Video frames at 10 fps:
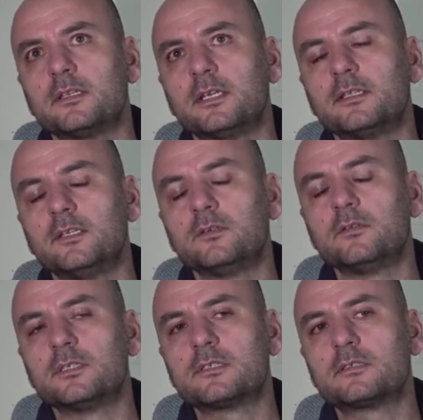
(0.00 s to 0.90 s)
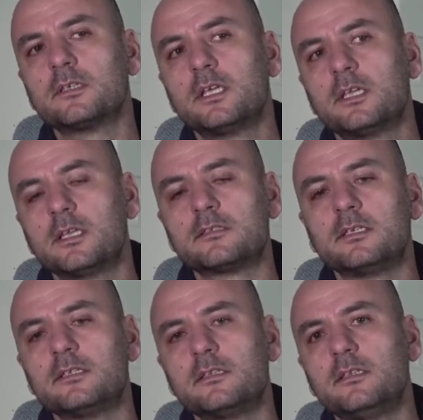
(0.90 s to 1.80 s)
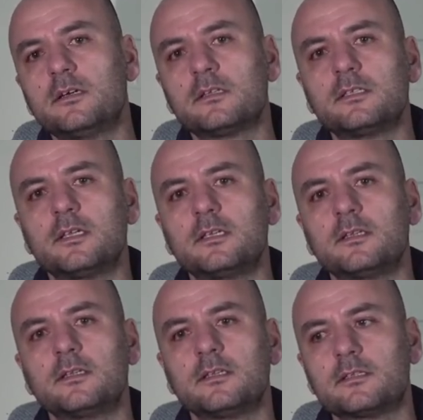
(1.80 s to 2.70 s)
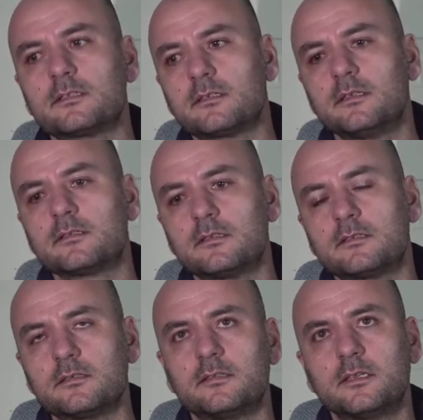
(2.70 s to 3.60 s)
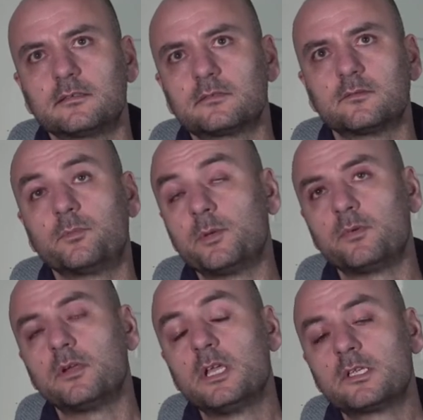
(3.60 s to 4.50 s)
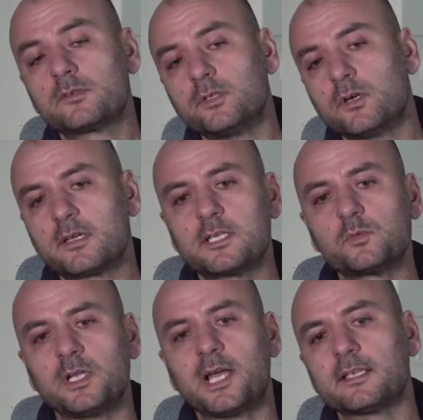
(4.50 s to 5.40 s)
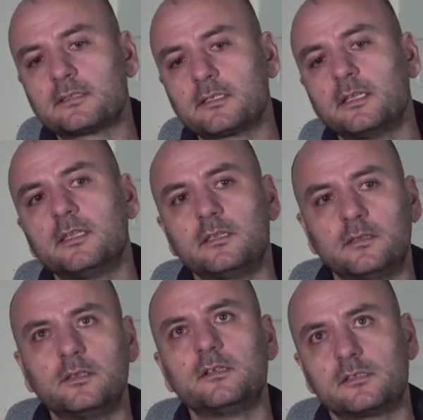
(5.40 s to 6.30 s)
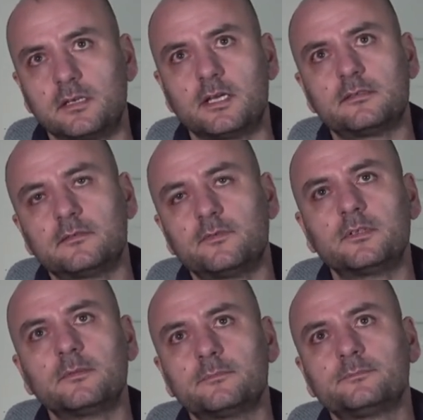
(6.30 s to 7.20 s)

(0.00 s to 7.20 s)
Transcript: Like they know it's it's a Yazidi holiday. It's this this and that. So people, so young kids will ask, and then there is an answer for them.